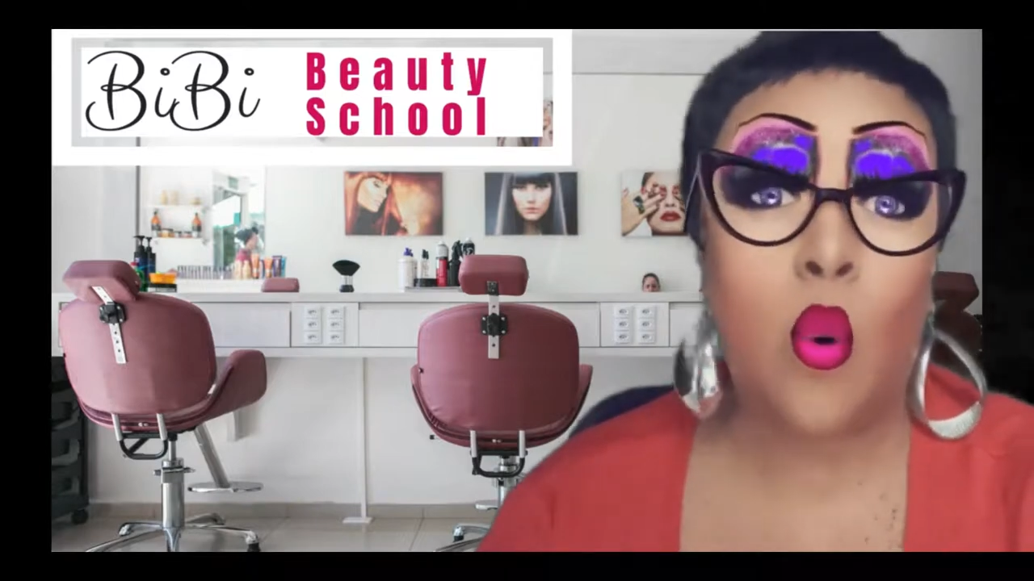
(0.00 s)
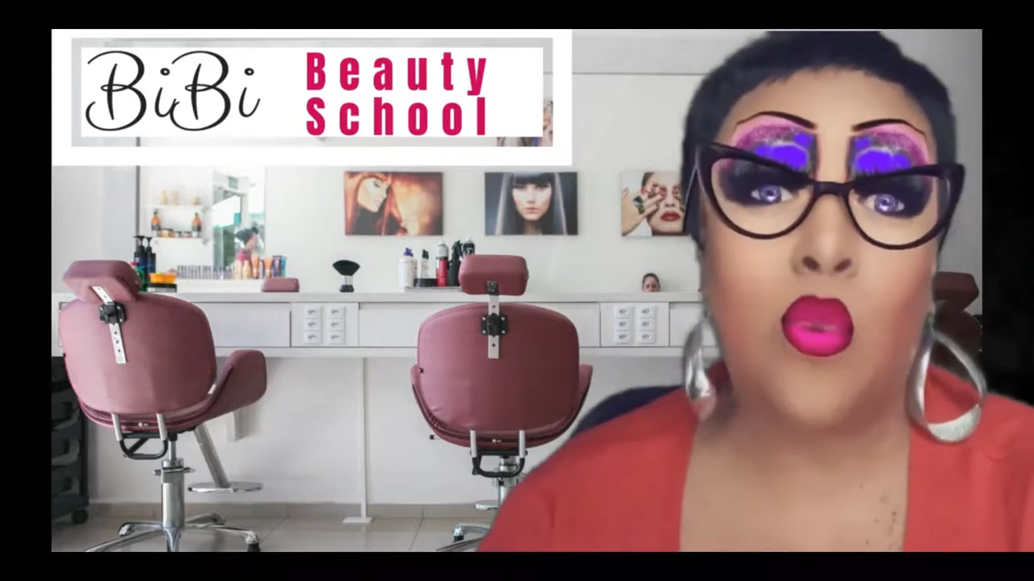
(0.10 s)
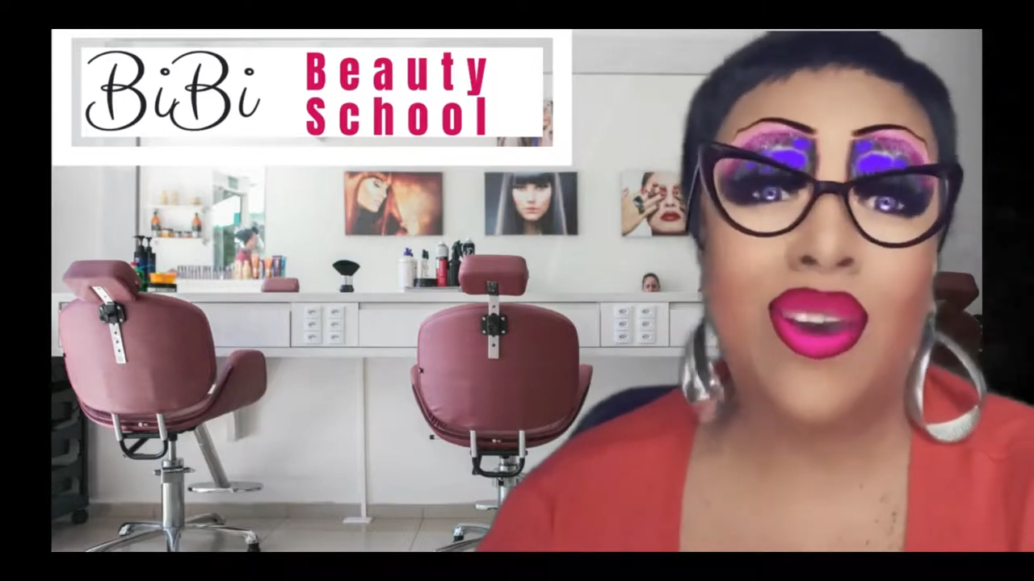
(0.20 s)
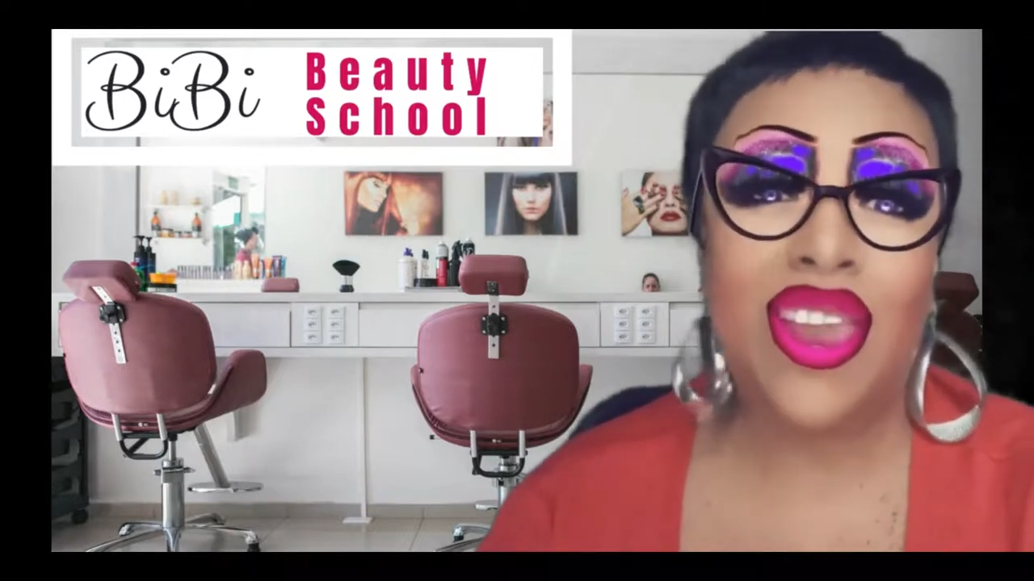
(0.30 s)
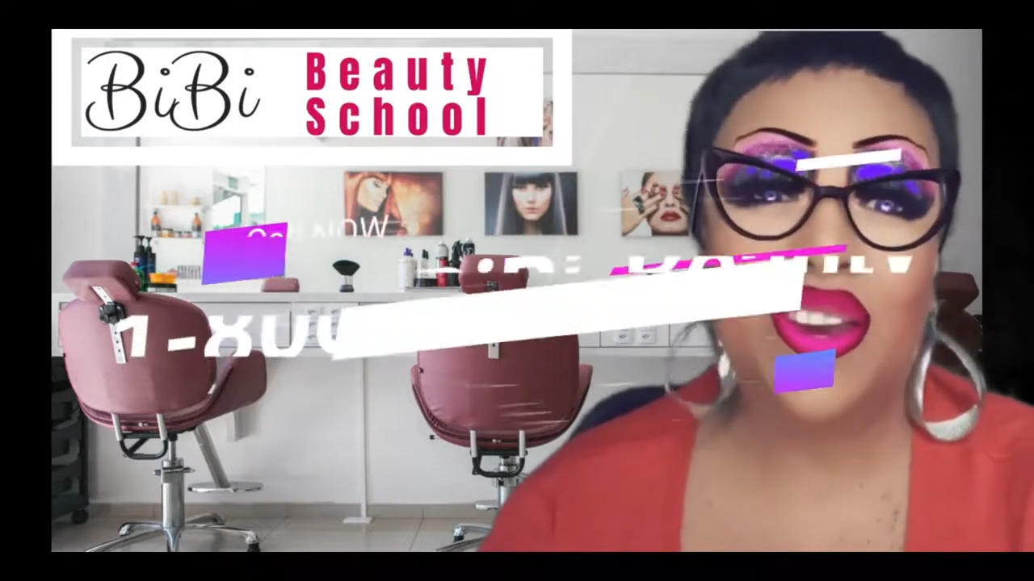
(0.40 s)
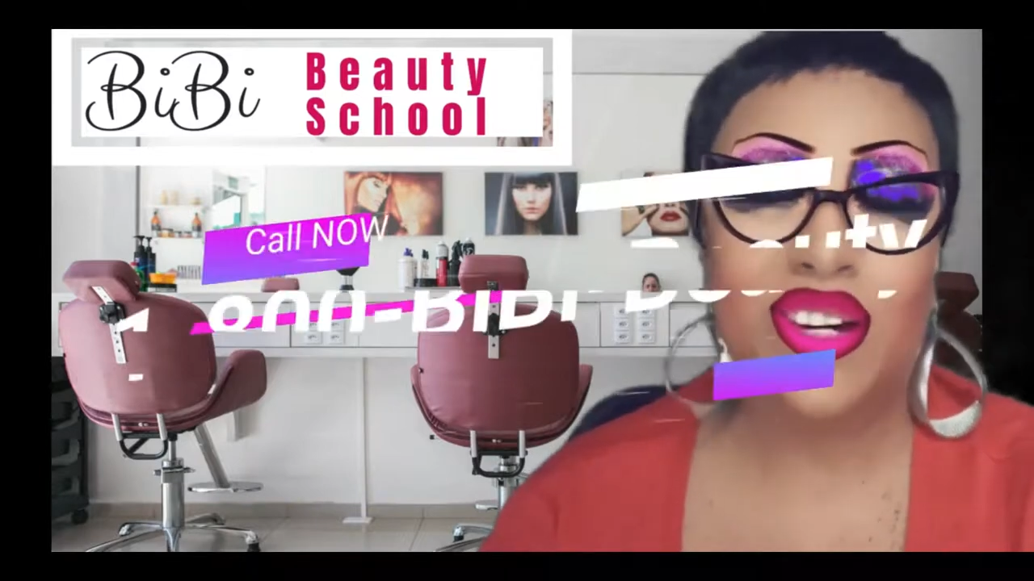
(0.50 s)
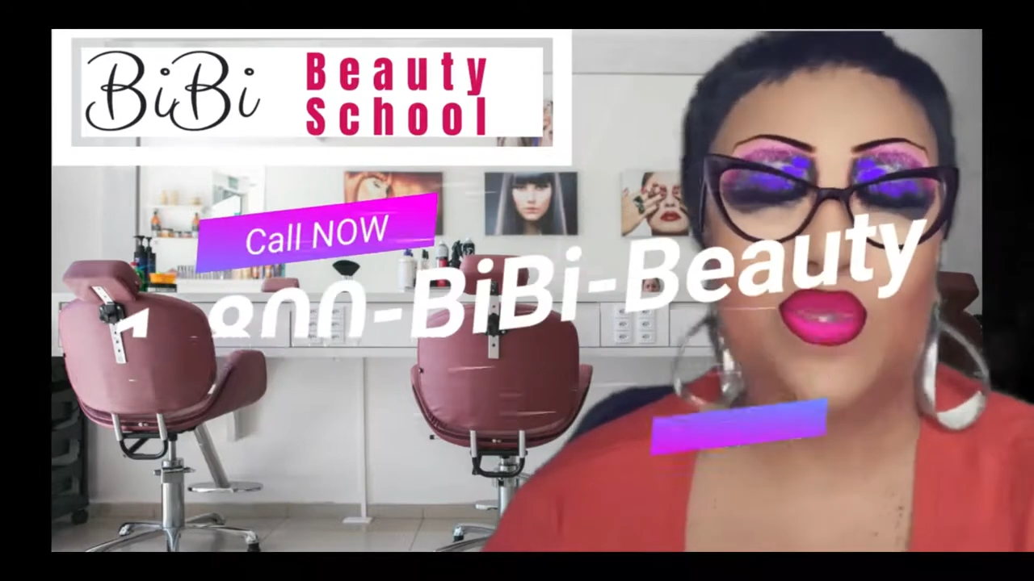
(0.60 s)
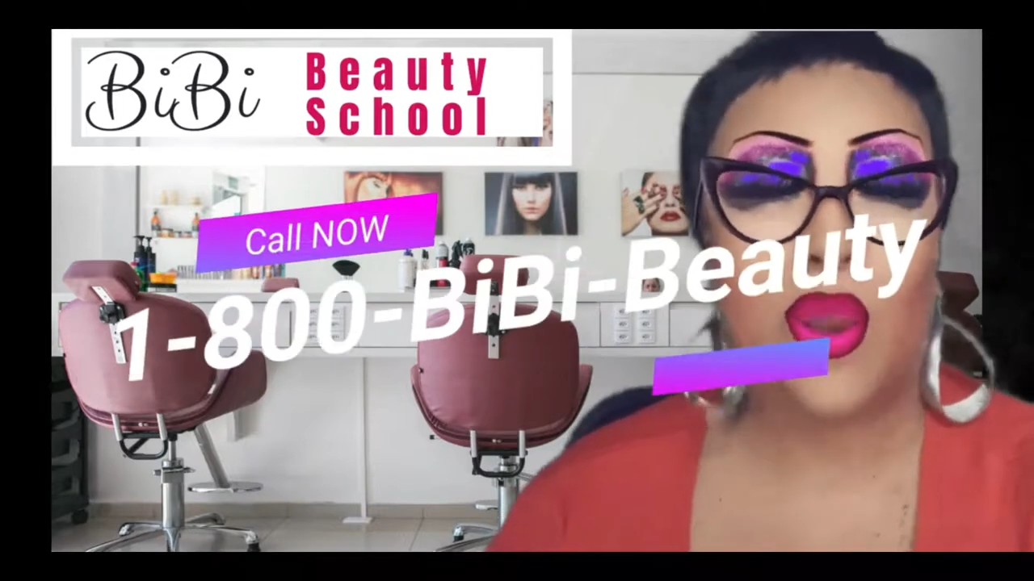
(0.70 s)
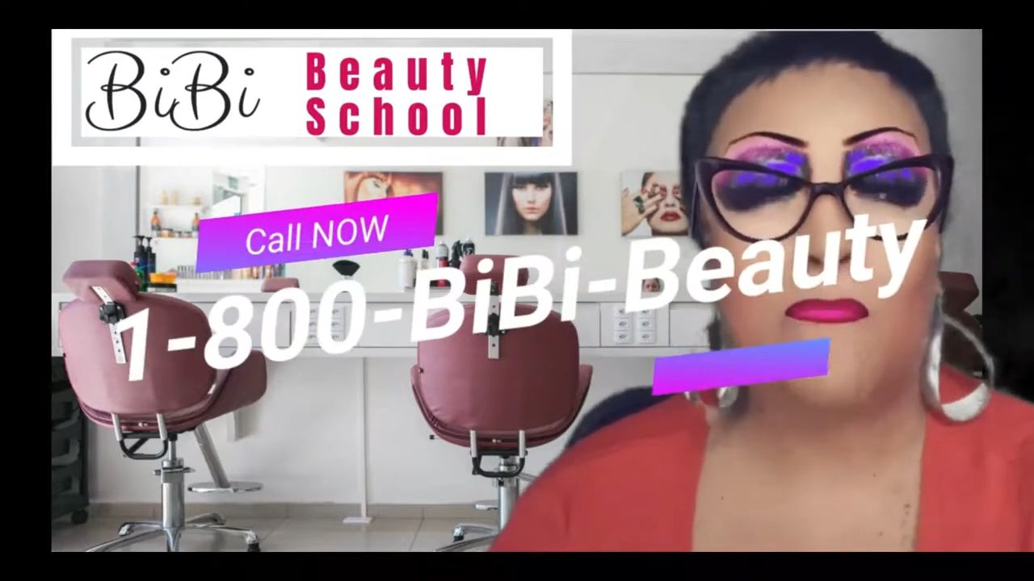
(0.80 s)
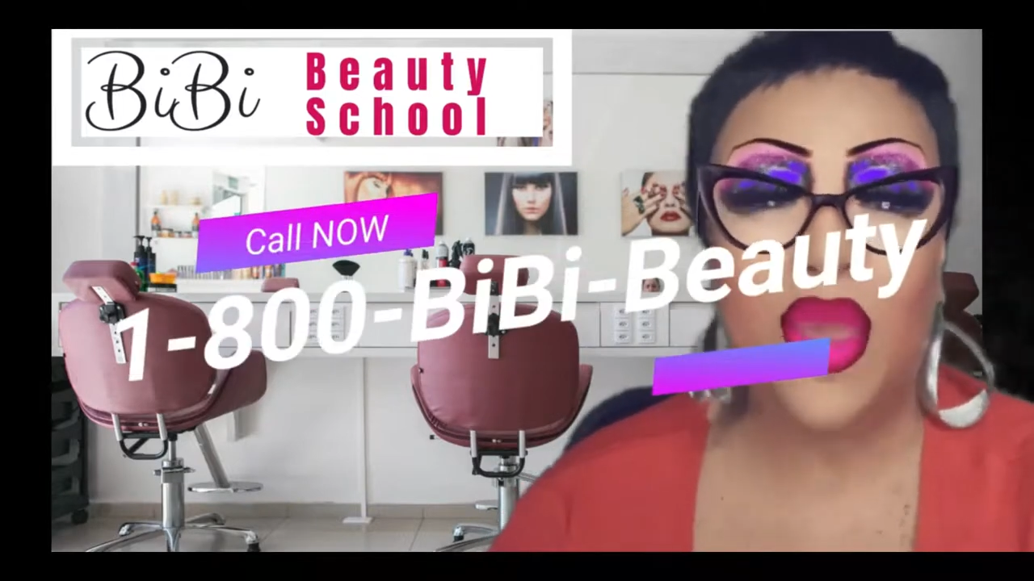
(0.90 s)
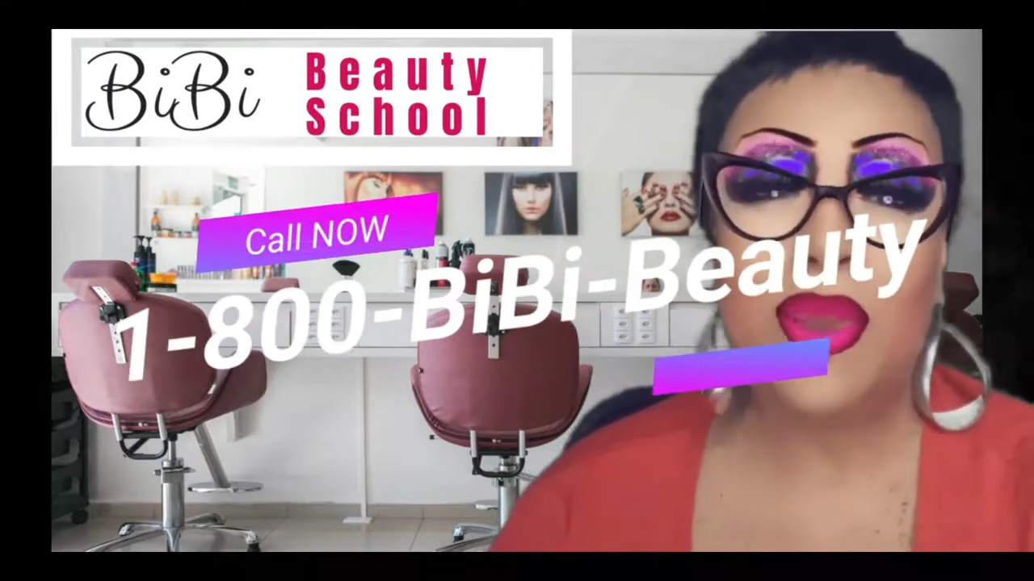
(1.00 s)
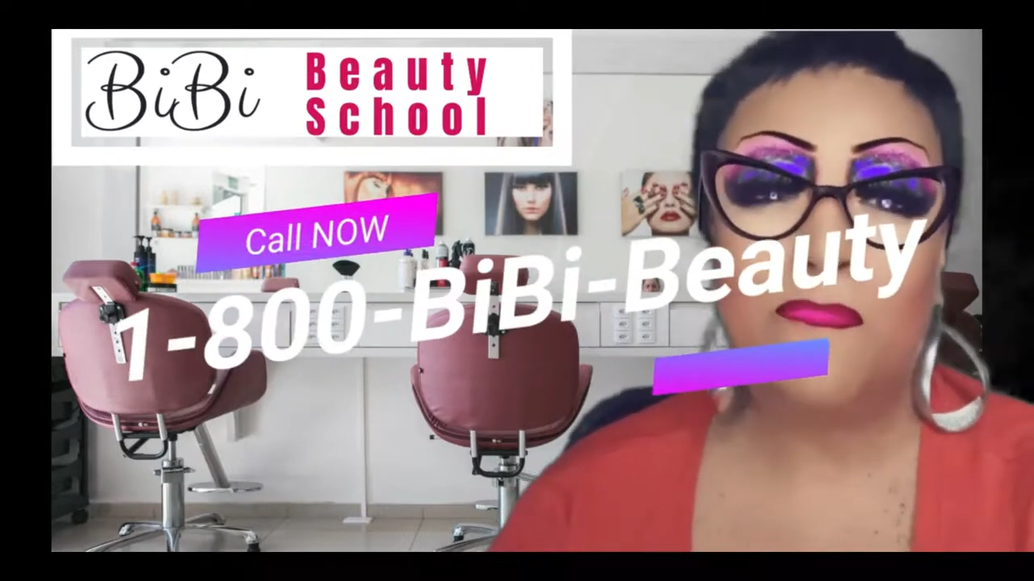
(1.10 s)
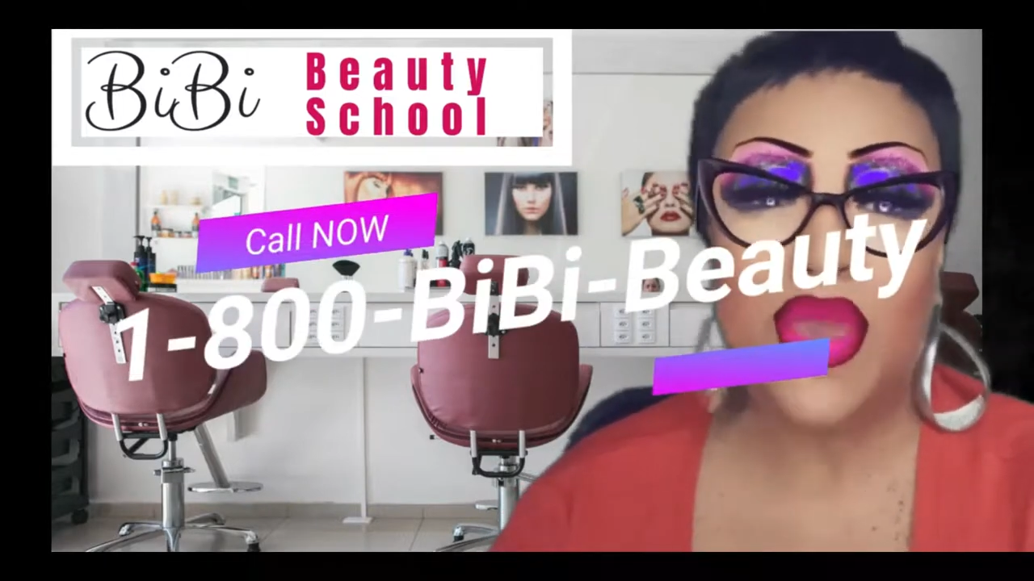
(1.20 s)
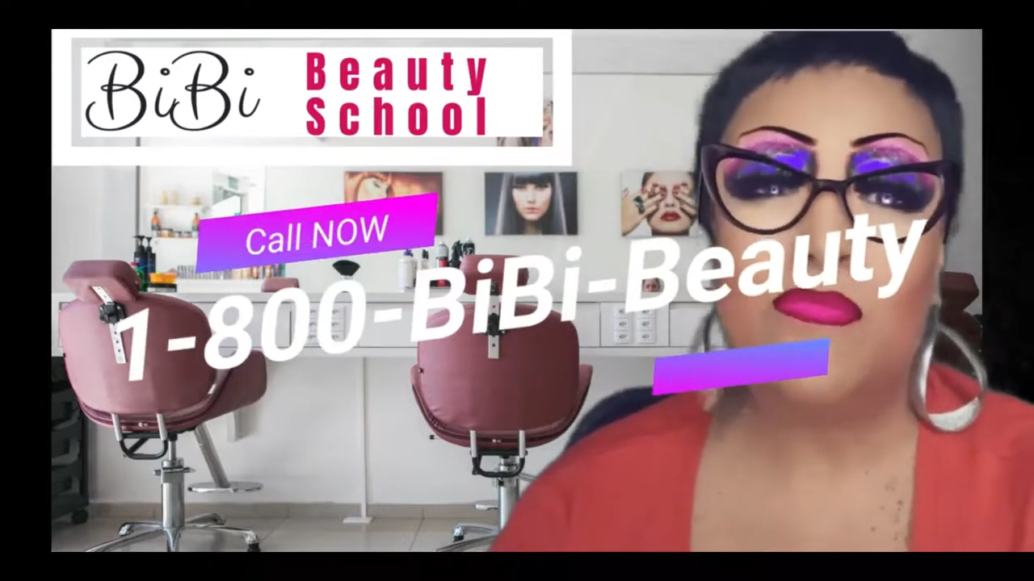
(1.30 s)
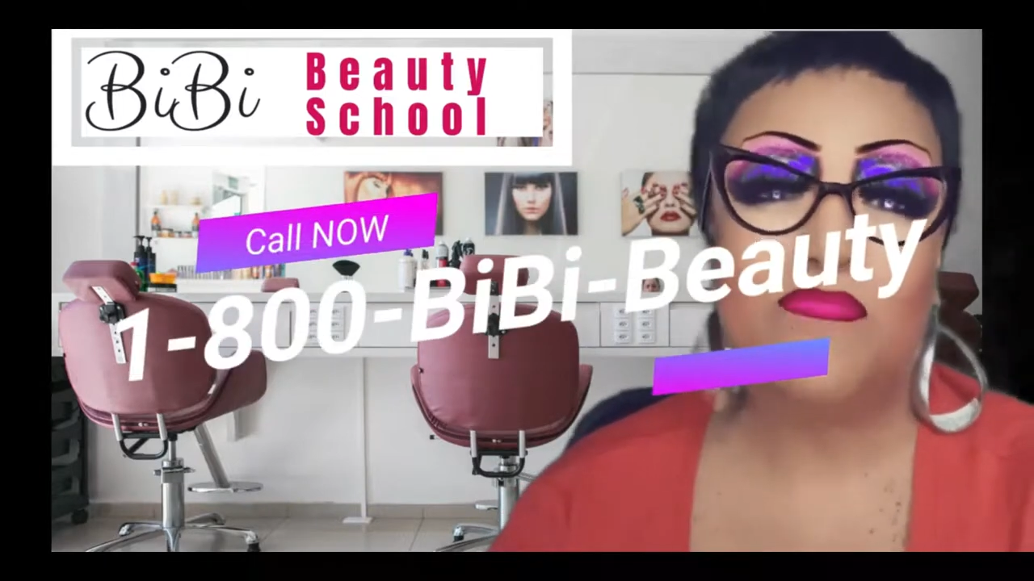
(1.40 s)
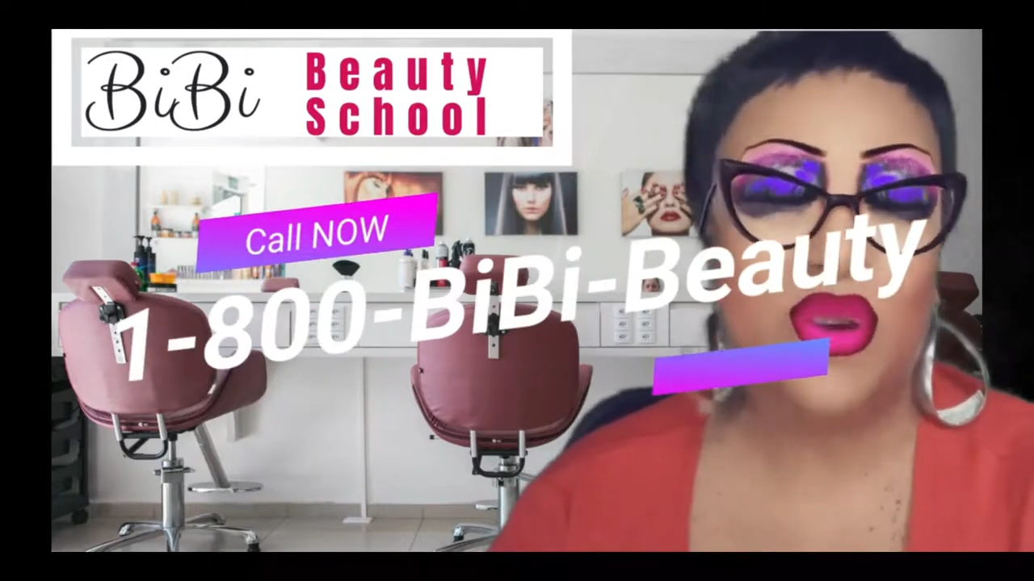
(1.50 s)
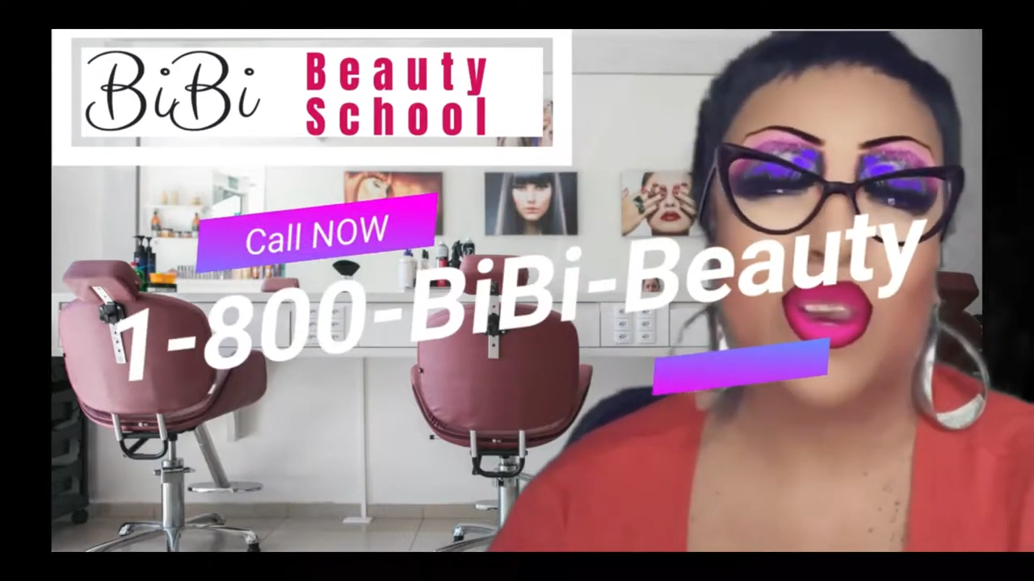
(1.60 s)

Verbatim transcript: 1-800-BB